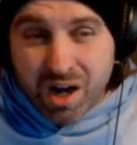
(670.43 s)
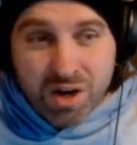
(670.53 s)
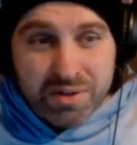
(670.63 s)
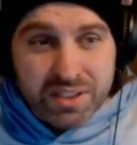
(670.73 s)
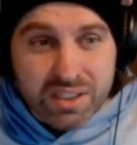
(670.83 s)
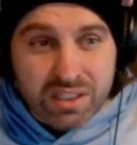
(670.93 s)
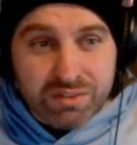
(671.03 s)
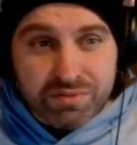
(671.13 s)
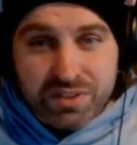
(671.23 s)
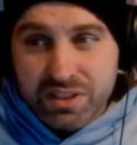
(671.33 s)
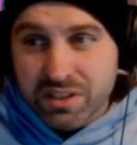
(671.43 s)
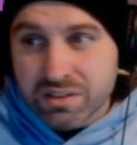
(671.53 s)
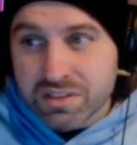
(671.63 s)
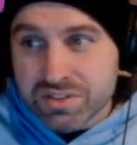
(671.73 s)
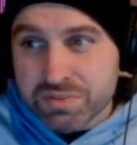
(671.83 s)
already gave Deacon
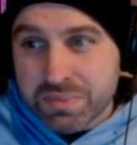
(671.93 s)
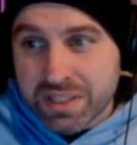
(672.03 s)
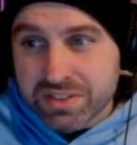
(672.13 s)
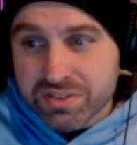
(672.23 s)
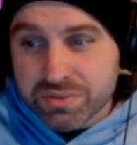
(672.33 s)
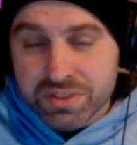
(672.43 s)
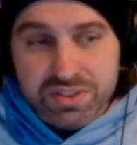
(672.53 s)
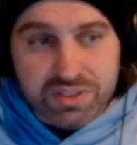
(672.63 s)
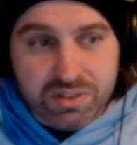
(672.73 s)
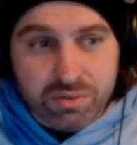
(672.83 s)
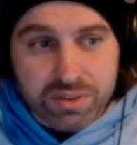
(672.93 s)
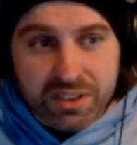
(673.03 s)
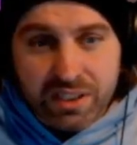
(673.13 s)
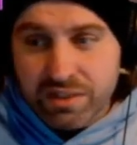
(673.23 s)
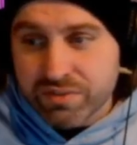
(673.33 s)
his masteries, and I already
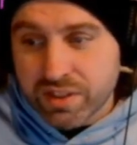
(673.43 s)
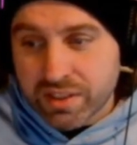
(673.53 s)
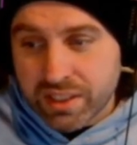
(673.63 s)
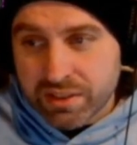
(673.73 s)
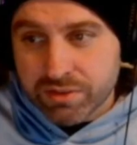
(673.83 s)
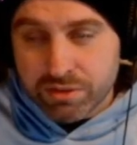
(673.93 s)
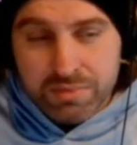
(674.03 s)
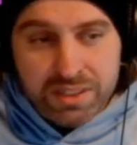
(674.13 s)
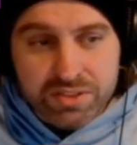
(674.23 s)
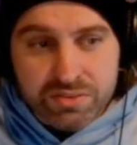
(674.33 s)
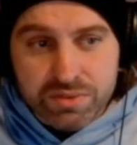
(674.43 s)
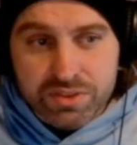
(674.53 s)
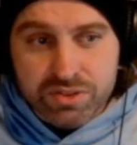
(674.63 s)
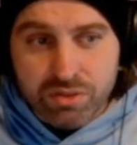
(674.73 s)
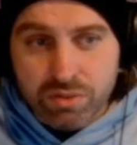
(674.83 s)
gave HellHades her masteries,
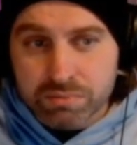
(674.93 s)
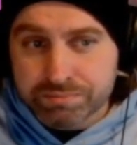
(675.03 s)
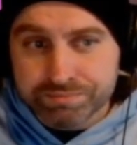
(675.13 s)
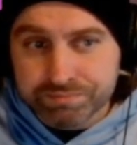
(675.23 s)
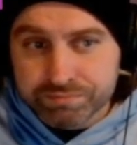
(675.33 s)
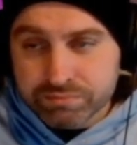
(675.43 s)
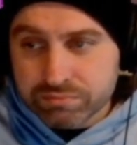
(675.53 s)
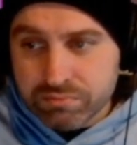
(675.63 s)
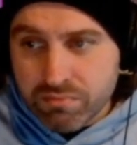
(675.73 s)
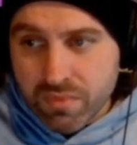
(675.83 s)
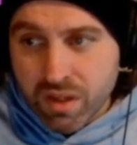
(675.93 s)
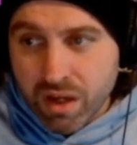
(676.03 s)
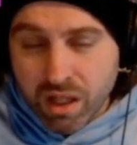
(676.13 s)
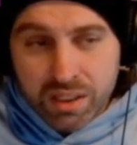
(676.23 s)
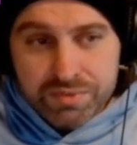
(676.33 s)
so
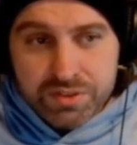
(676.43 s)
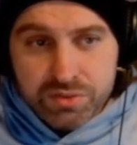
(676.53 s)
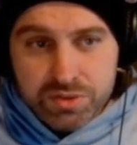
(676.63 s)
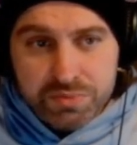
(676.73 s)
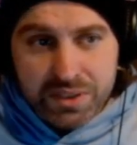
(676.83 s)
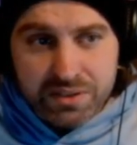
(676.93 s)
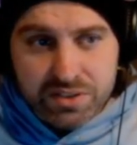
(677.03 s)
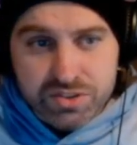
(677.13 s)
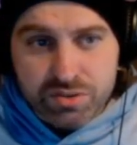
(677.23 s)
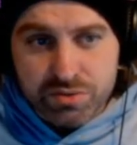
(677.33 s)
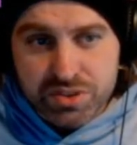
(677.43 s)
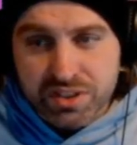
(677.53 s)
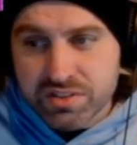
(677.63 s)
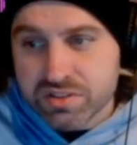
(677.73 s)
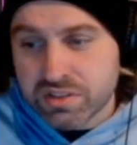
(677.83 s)
all I have to do is make these two
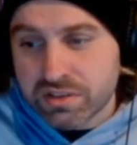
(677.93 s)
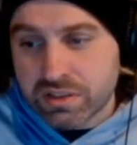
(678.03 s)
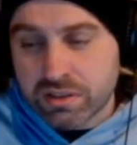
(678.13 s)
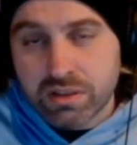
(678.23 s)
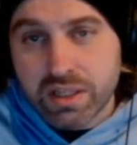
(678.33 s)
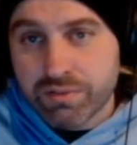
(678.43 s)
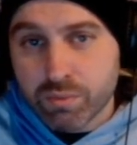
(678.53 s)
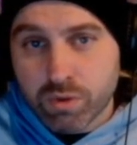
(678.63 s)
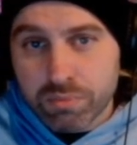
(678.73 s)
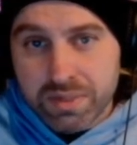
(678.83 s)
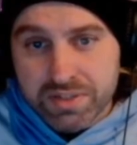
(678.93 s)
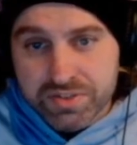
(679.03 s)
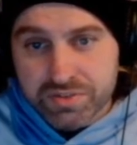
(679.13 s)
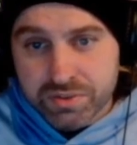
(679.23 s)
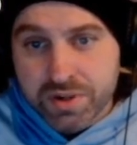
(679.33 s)
60, and then I'll have War
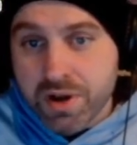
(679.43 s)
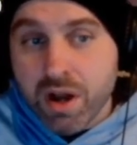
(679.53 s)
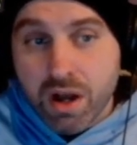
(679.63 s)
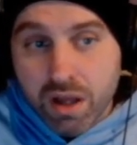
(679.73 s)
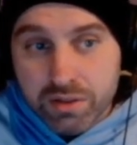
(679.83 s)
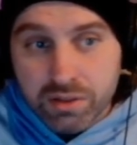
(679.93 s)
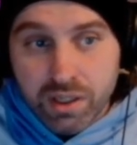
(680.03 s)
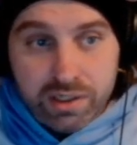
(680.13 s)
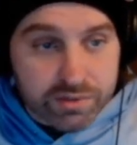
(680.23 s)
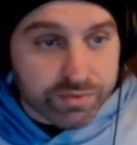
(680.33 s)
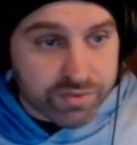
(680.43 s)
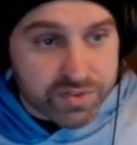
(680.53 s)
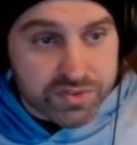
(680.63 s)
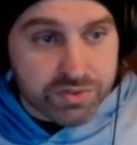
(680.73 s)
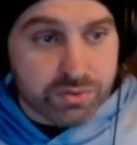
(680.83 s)
Master unlocked for
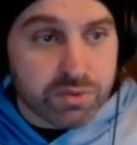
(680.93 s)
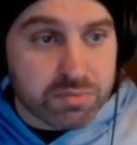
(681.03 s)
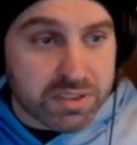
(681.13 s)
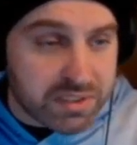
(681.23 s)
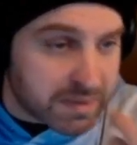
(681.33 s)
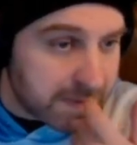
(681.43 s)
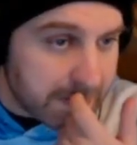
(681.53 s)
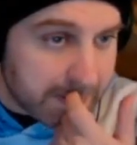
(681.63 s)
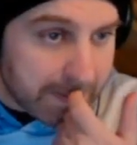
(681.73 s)
these two immediately.